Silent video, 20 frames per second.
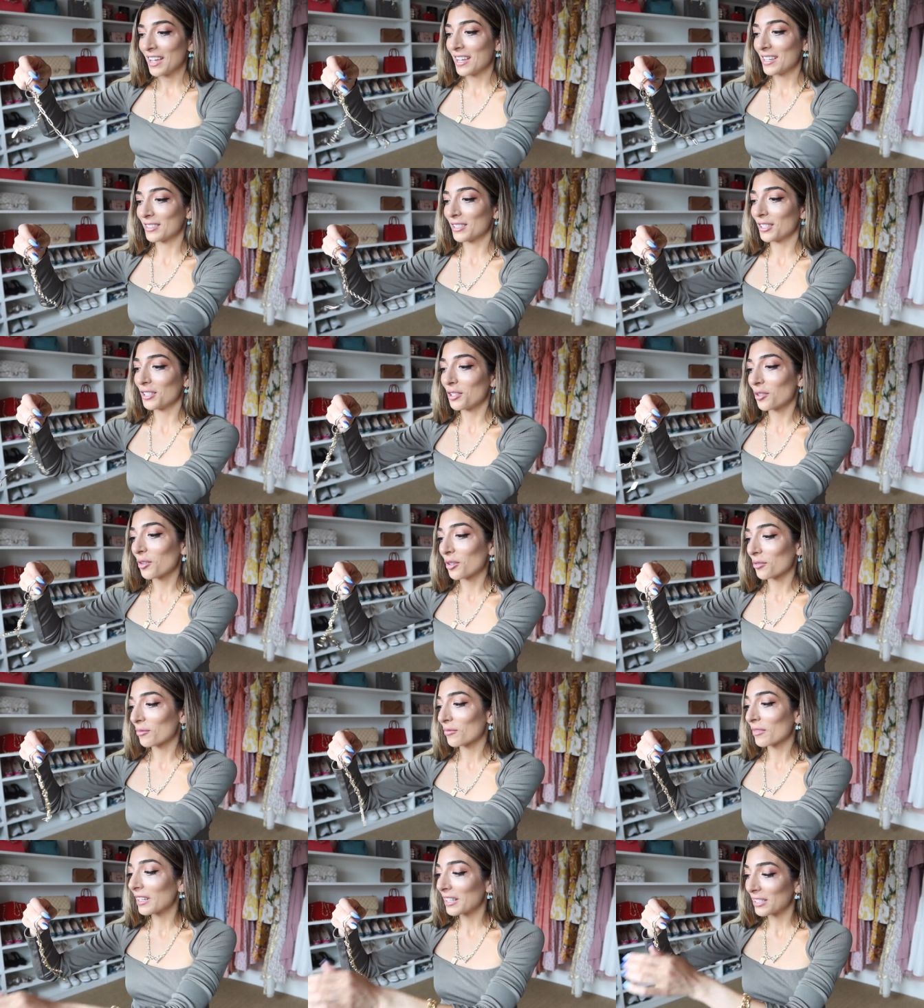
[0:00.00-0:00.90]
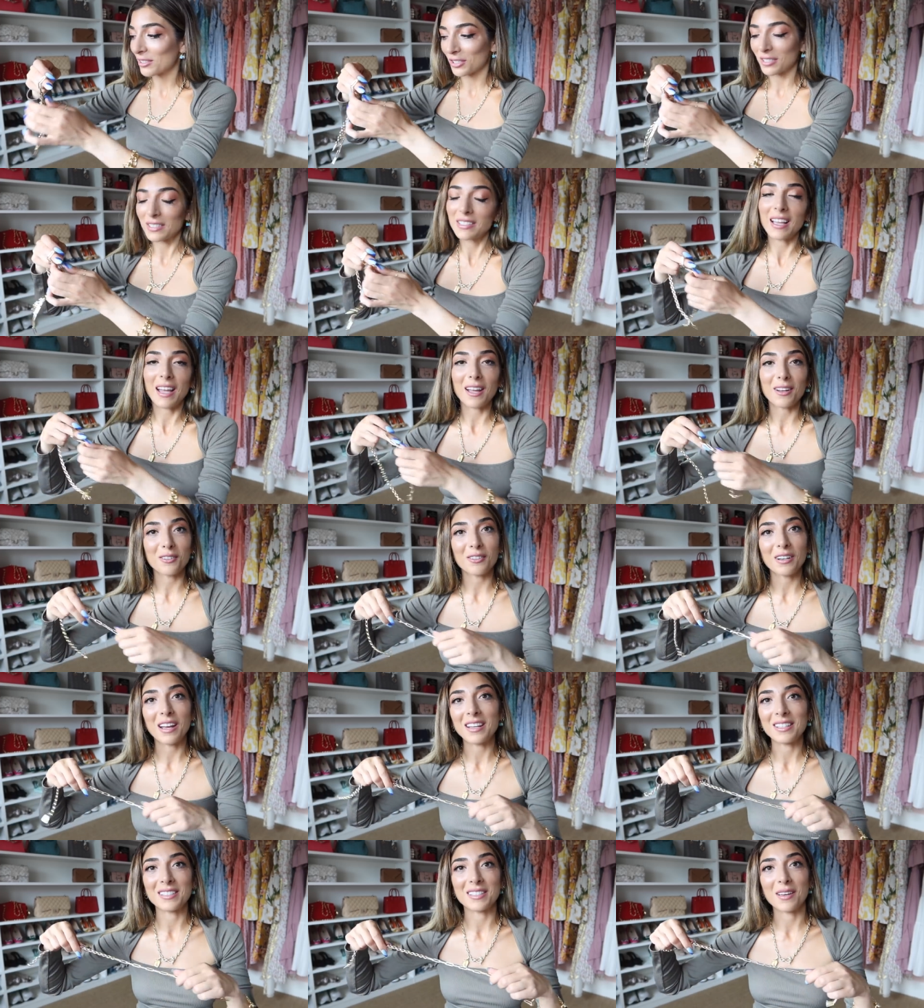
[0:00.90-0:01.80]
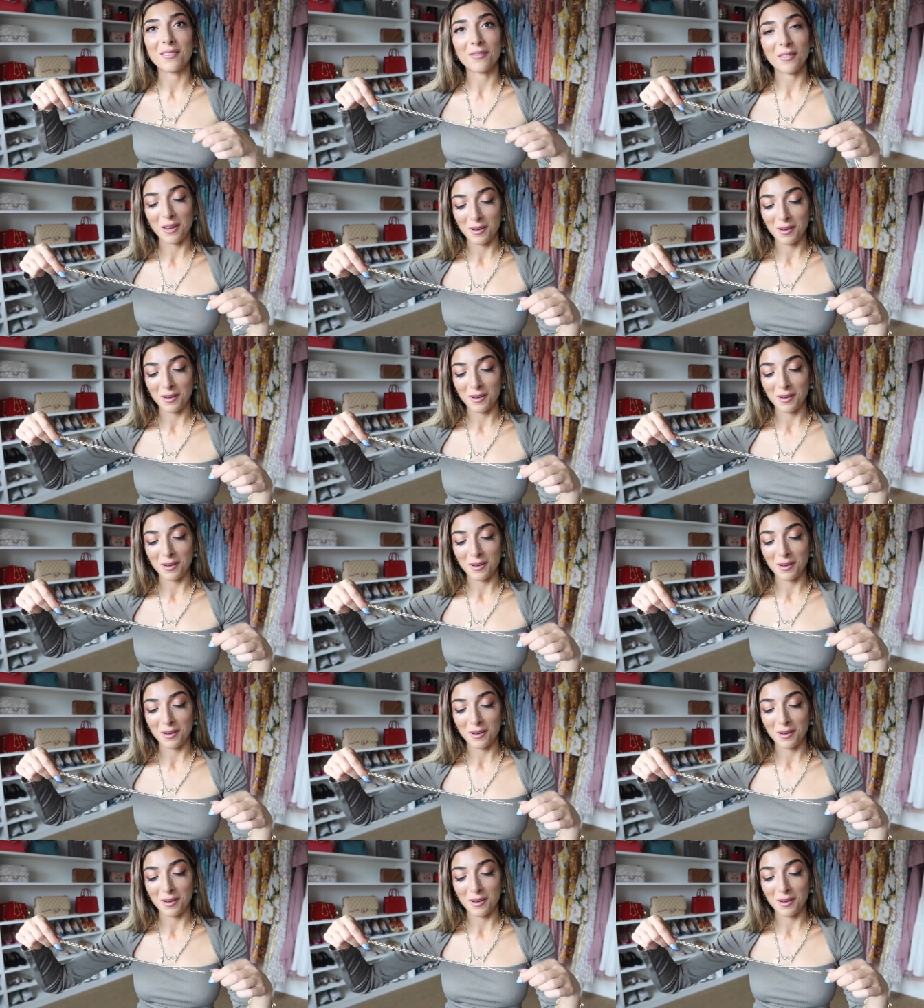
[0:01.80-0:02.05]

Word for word: is that you can really just get creative